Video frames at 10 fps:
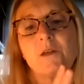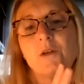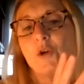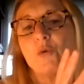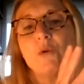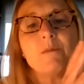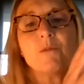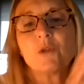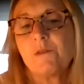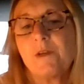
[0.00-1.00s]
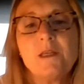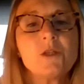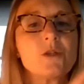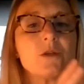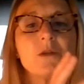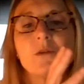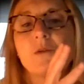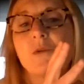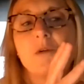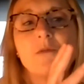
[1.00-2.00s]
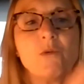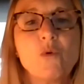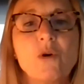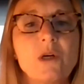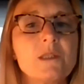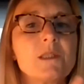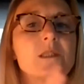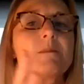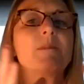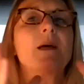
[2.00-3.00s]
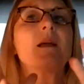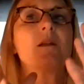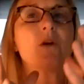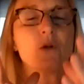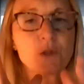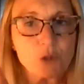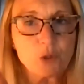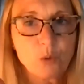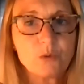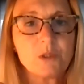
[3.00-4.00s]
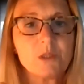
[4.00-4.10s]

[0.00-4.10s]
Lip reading: not only motivation or rewards, but also